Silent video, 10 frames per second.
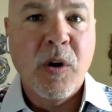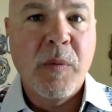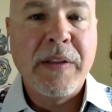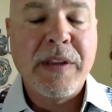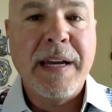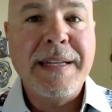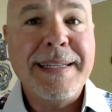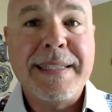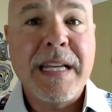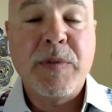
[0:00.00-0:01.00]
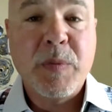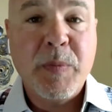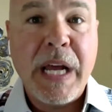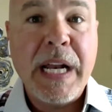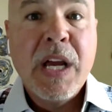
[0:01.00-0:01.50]
more about the 19 steps.
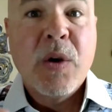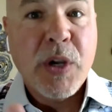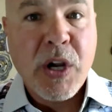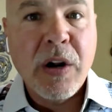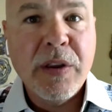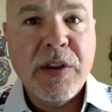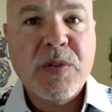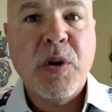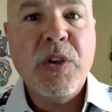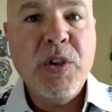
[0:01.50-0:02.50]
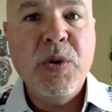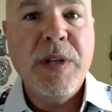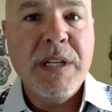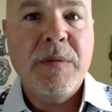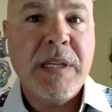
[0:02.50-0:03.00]
But regardless, what
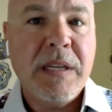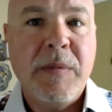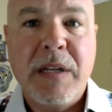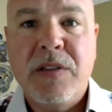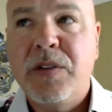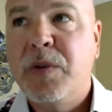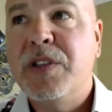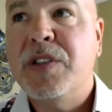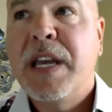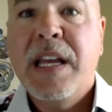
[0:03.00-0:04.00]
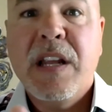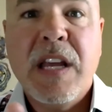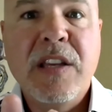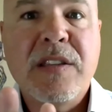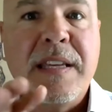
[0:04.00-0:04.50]
you need to be committed to is
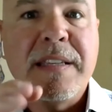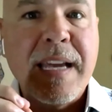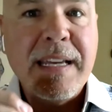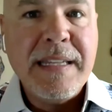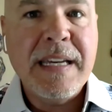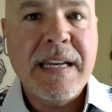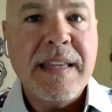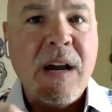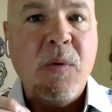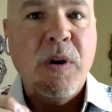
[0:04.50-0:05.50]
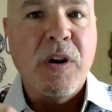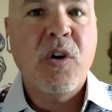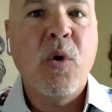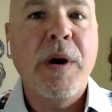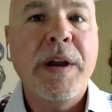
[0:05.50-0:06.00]
is this idea that we're
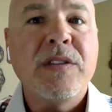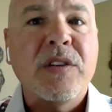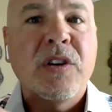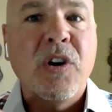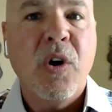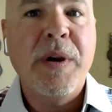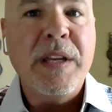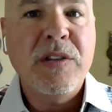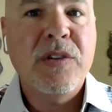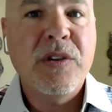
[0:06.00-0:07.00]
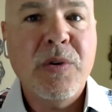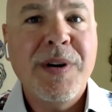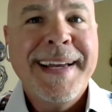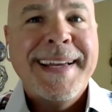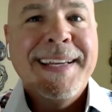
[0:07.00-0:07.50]
going to go
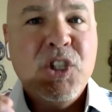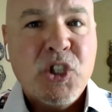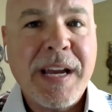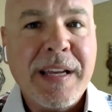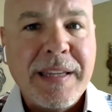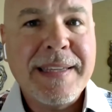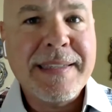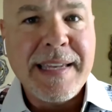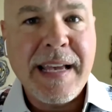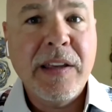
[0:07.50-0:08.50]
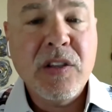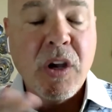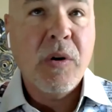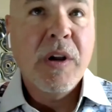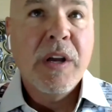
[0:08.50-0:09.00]
into checklist selling.
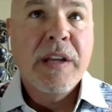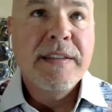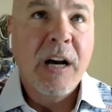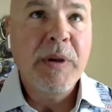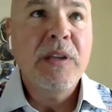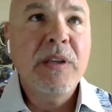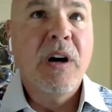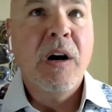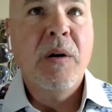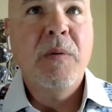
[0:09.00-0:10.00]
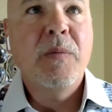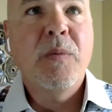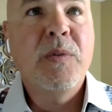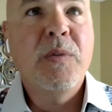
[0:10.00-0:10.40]
So tell me uh,